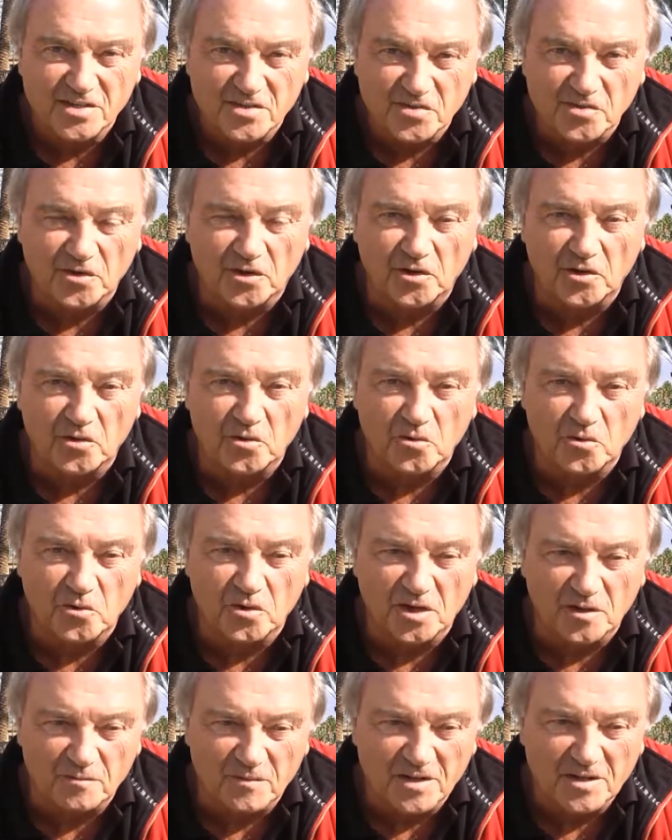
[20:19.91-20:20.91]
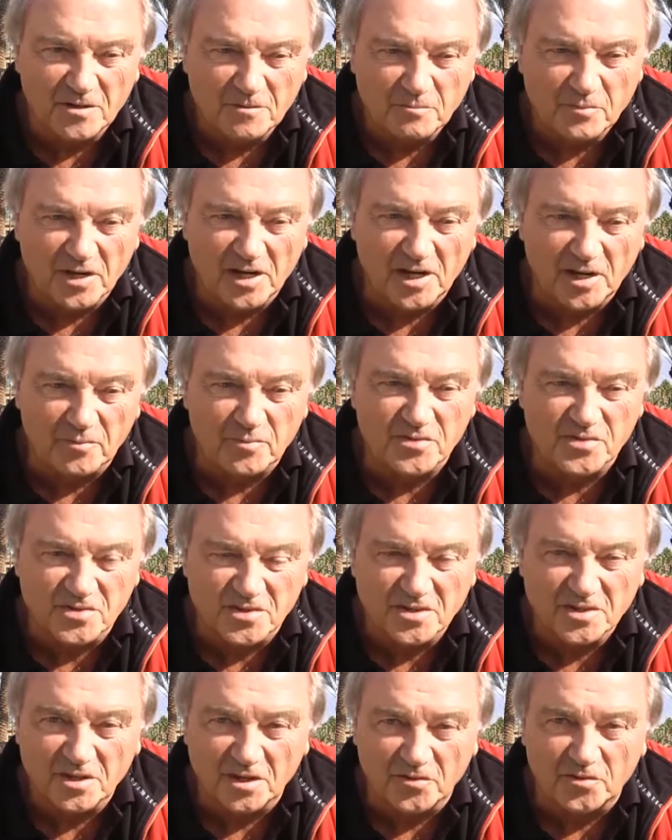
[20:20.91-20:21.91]
So perhaps
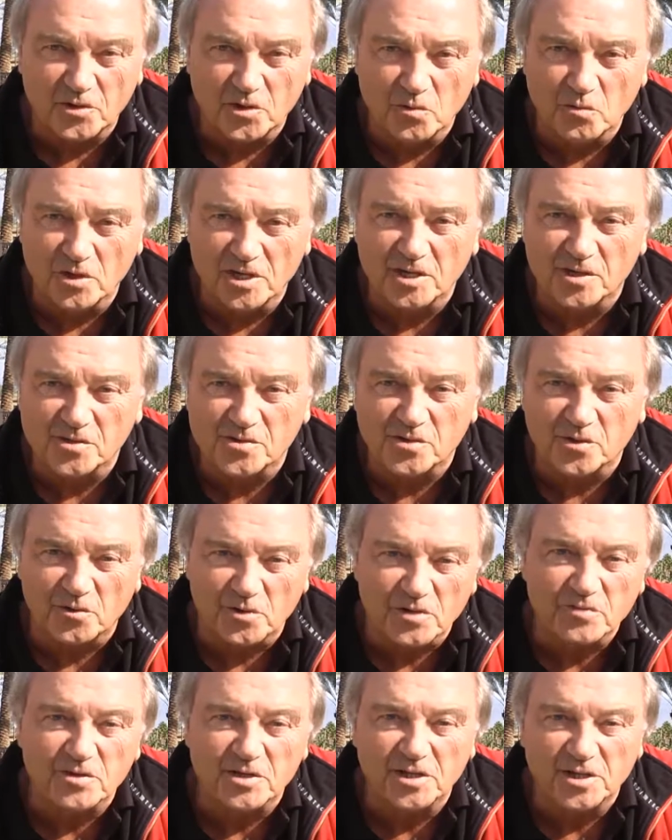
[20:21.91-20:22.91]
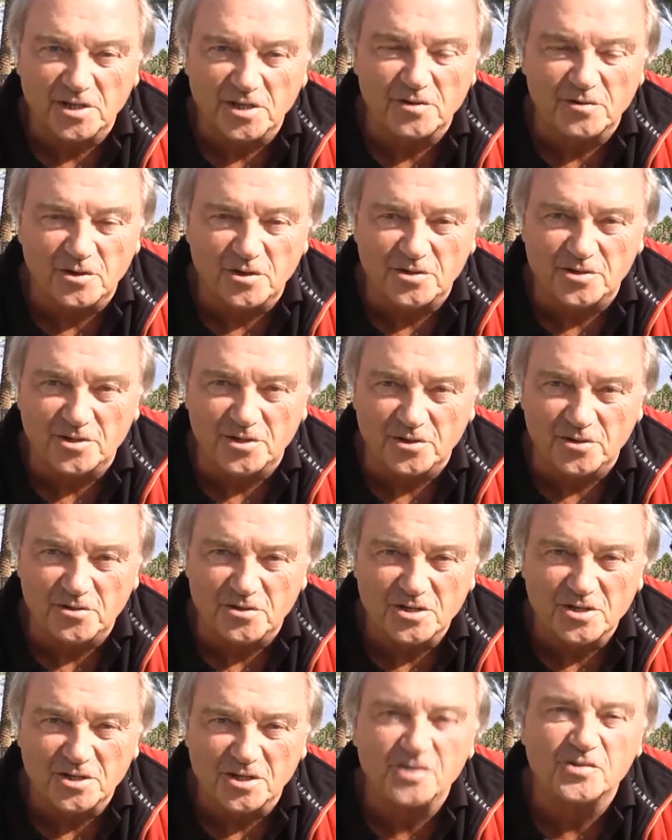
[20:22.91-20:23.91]
a few weeks or even a year or two
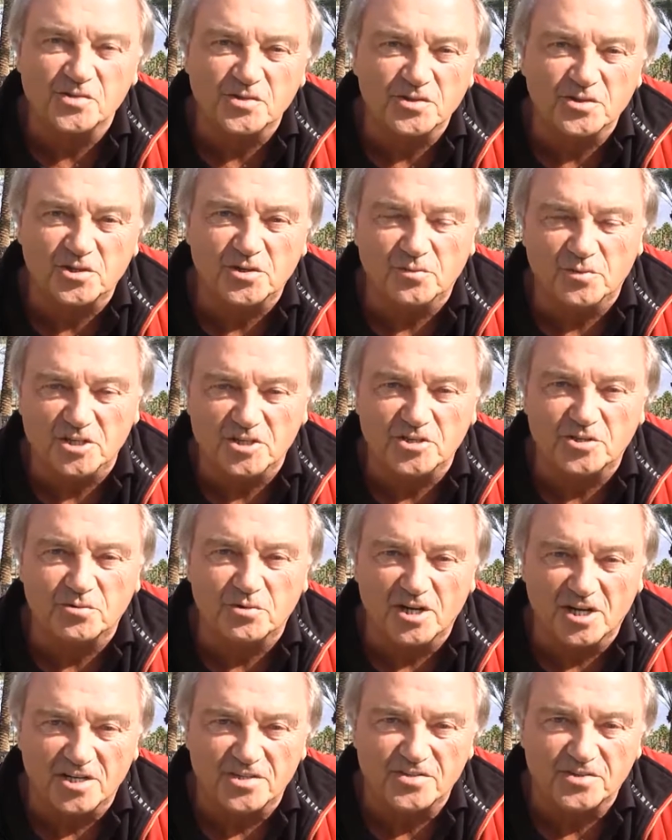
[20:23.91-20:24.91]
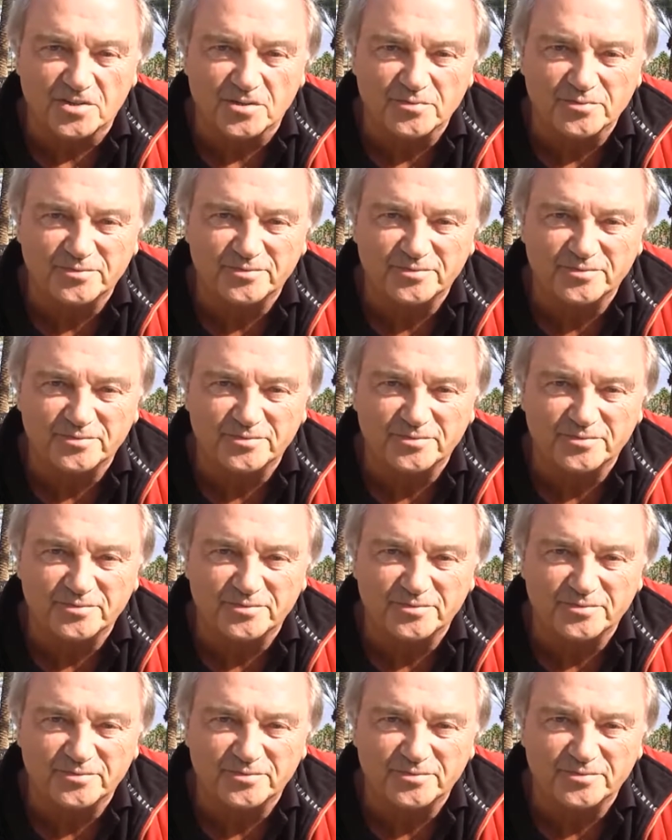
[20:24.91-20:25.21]
isn't too much to ask.